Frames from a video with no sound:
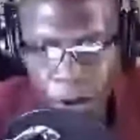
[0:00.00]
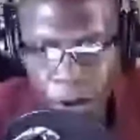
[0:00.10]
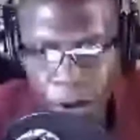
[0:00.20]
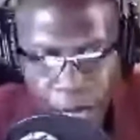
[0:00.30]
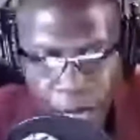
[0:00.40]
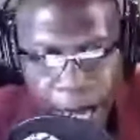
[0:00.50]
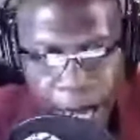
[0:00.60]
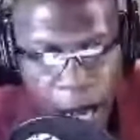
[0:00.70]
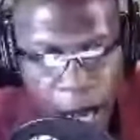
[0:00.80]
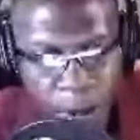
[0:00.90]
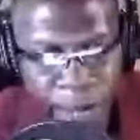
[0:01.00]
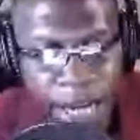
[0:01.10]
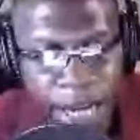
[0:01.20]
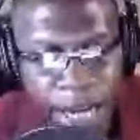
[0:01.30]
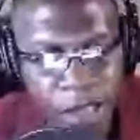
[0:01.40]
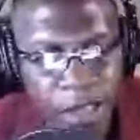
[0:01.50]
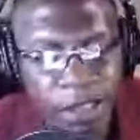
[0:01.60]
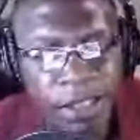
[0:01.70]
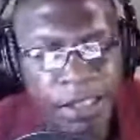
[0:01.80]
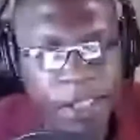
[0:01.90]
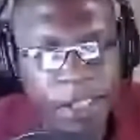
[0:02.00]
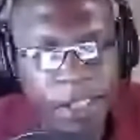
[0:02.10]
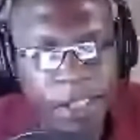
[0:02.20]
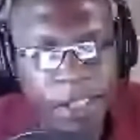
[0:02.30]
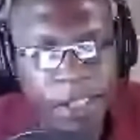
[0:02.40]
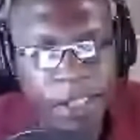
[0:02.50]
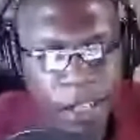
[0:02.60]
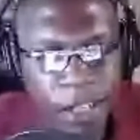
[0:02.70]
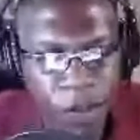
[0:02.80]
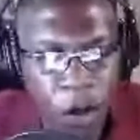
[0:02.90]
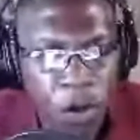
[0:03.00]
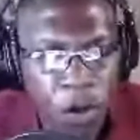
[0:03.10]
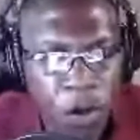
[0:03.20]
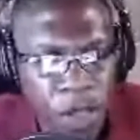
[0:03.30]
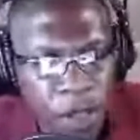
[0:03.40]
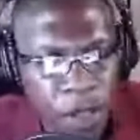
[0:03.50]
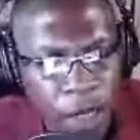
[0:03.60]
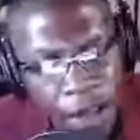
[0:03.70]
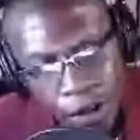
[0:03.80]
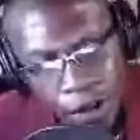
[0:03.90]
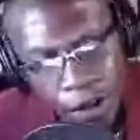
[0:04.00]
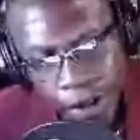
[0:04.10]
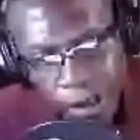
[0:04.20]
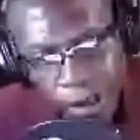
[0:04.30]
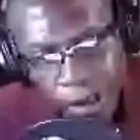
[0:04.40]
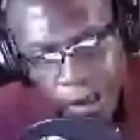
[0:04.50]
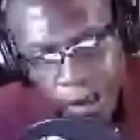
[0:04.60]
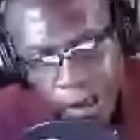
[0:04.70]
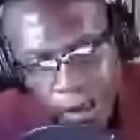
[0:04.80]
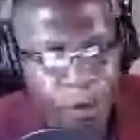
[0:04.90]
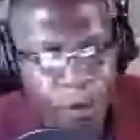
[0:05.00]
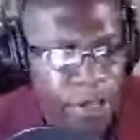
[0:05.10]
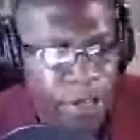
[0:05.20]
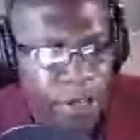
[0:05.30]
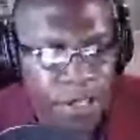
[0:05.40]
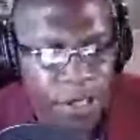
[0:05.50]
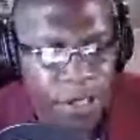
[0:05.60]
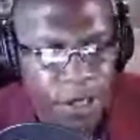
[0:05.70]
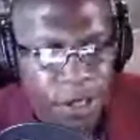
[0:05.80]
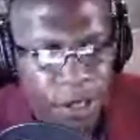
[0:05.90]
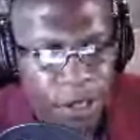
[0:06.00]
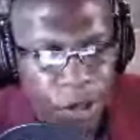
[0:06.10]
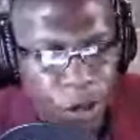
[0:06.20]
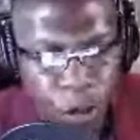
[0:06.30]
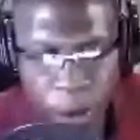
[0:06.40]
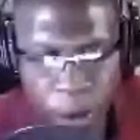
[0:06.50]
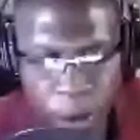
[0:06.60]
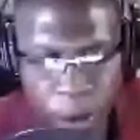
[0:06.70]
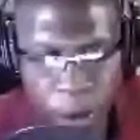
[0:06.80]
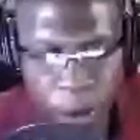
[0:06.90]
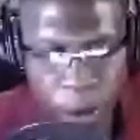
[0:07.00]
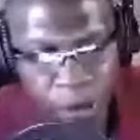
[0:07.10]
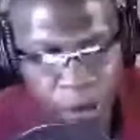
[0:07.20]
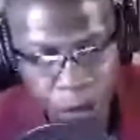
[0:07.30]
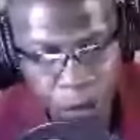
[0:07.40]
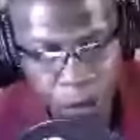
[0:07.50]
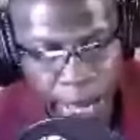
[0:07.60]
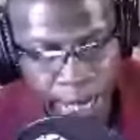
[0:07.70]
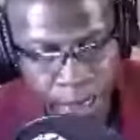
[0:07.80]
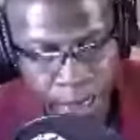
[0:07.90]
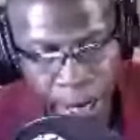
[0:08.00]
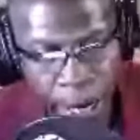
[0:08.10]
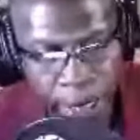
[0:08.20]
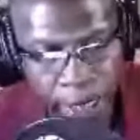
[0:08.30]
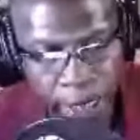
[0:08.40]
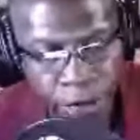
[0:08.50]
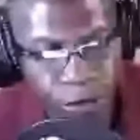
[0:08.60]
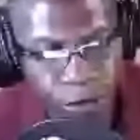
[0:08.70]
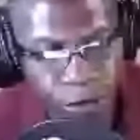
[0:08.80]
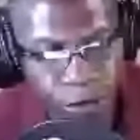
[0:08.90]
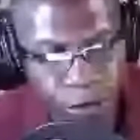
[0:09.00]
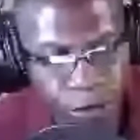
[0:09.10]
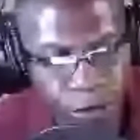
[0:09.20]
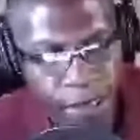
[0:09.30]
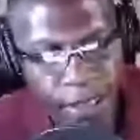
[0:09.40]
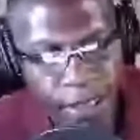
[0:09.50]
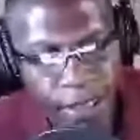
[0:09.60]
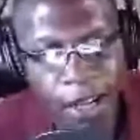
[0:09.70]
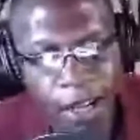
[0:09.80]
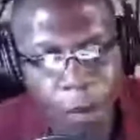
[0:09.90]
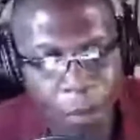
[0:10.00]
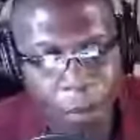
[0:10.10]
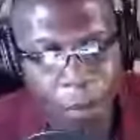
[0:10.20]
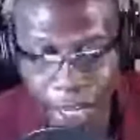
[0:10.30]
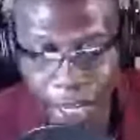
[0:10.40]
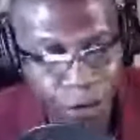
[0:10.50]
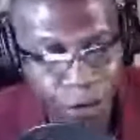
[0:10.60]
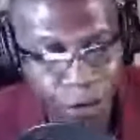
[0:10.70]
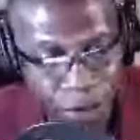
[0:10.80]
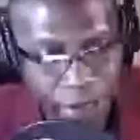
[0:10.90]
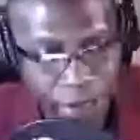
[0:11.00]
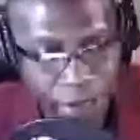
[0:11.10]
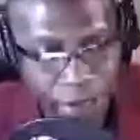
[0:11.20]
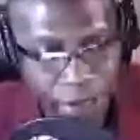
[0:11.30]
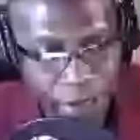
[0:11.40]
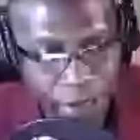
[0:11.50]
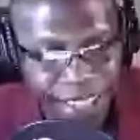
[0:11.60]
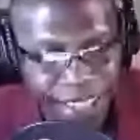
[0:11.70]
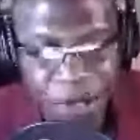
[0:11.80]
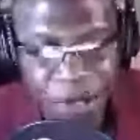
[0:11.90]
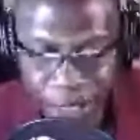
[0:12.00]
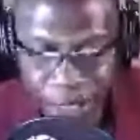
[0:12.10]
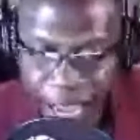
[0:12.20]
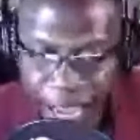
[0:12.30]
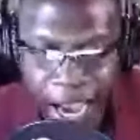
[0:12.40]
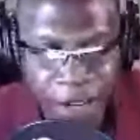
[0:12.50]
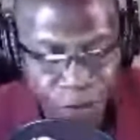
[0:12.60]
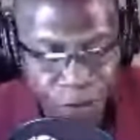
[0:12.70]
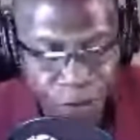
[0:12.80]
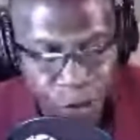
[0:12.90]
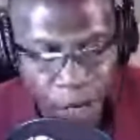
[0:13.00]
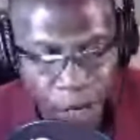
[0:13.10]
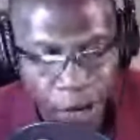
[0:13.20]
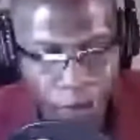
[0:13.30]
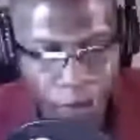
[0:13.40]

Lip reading: was a lot of condemnation of those other ADOS Americans who were not so enthusiastic about it. In fact, back and forth, there was a lot of vitriol.